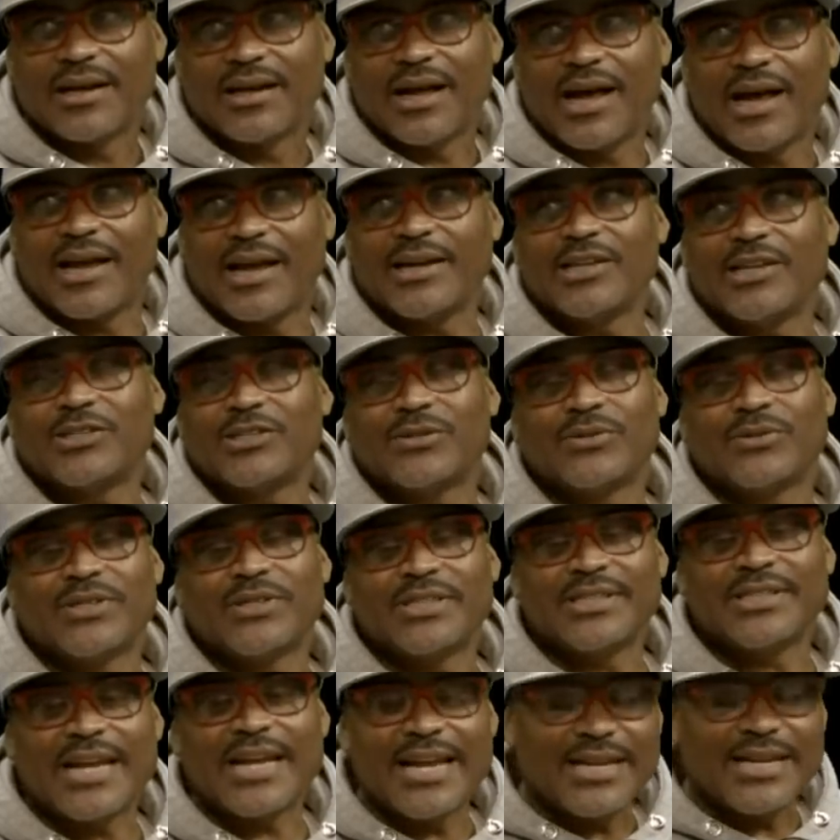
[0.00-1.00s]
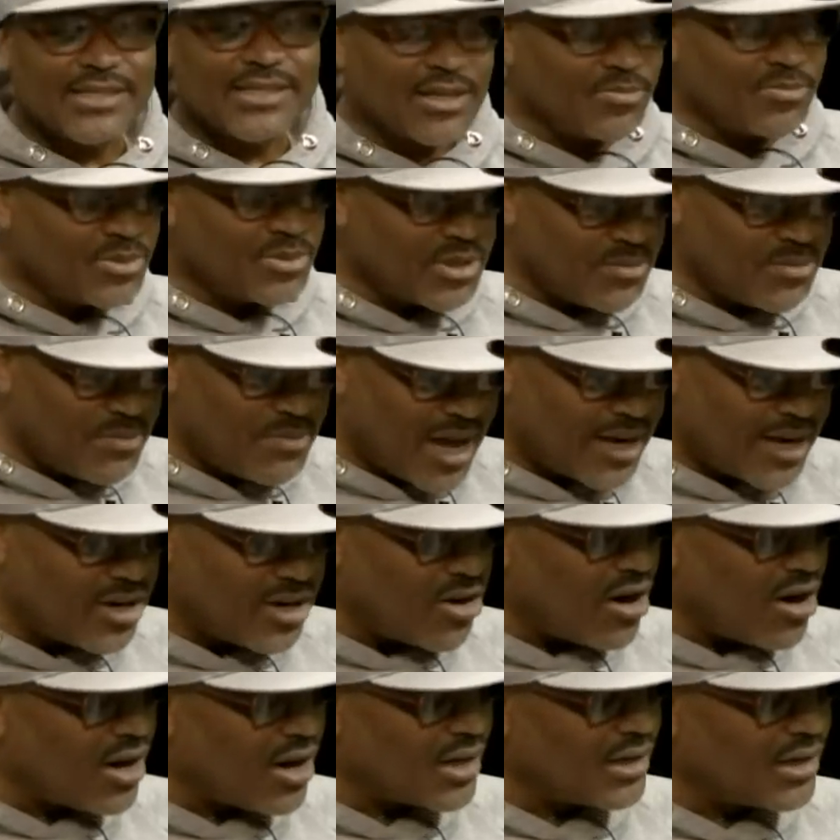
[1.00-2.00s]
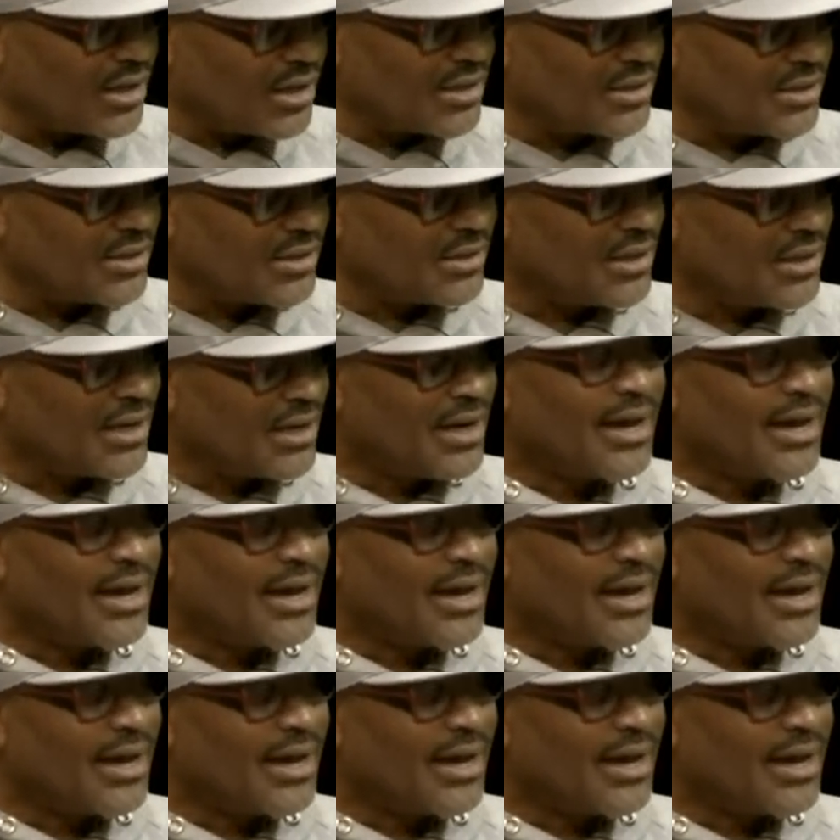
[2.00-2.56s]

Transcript: I need to stand up to my darkness.